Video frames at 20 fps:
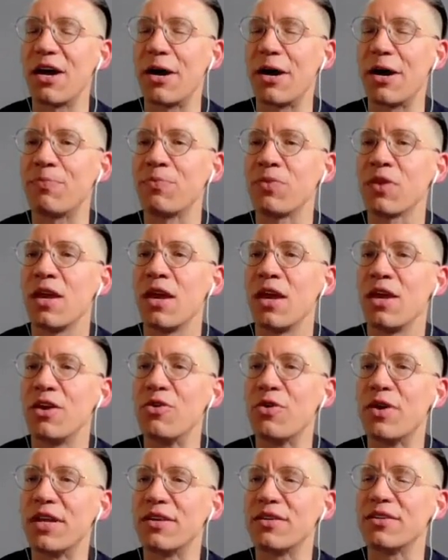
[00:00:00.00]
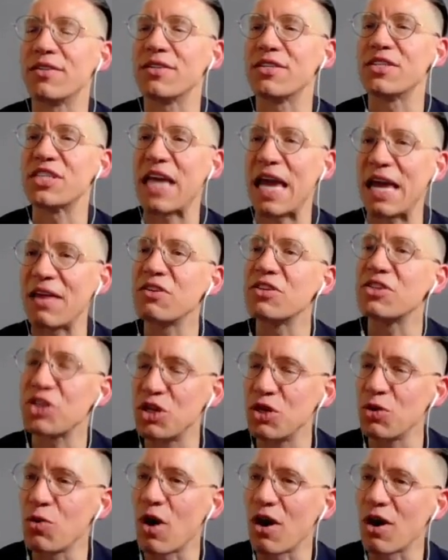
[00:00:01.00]
Um, you can scan this
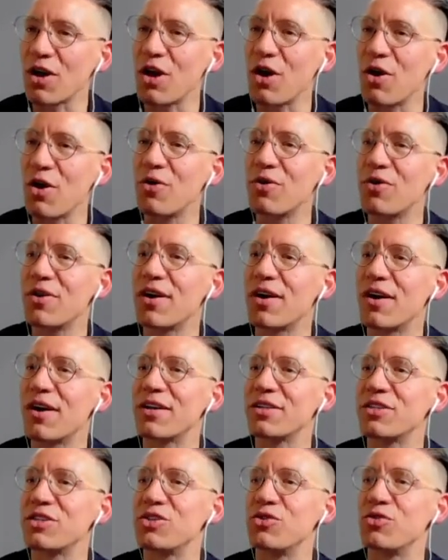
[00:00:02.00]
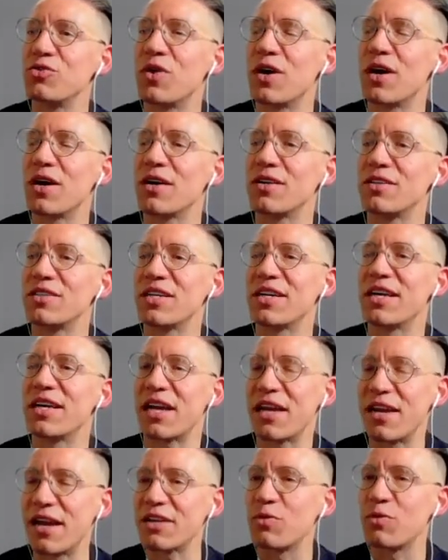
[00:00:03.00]
QR code uh, to uh, to
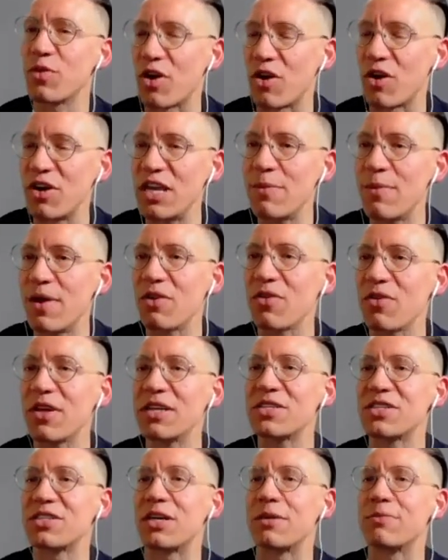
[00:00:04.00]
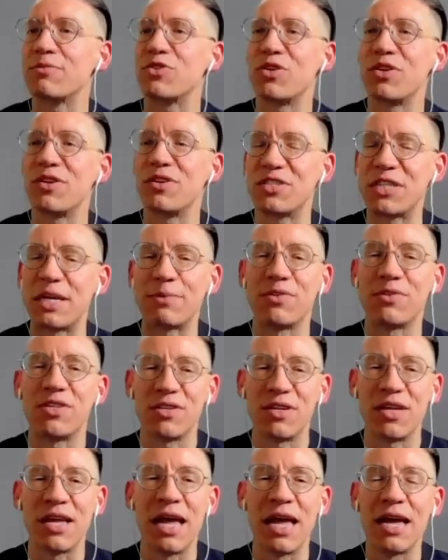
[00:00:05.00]
get connected with our email list, um, so you can stay up
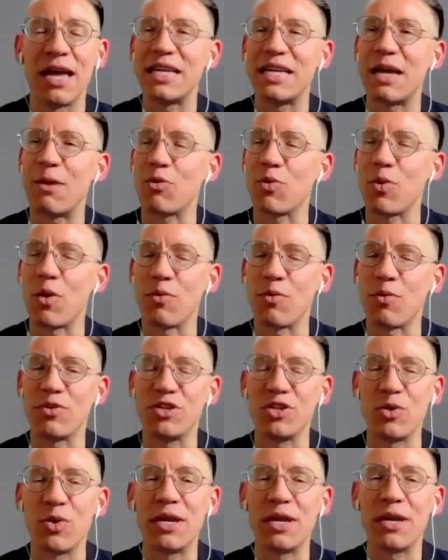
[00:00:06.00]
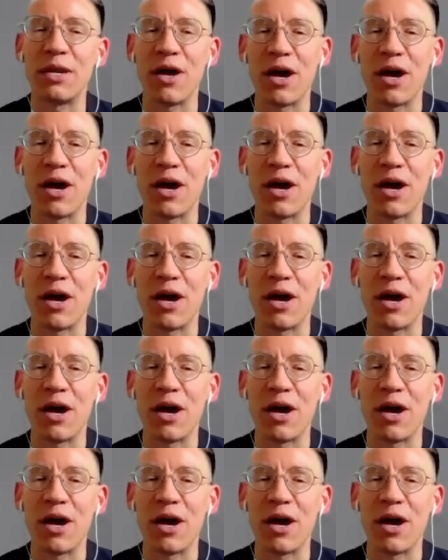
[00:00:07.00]
to date with what we're doing.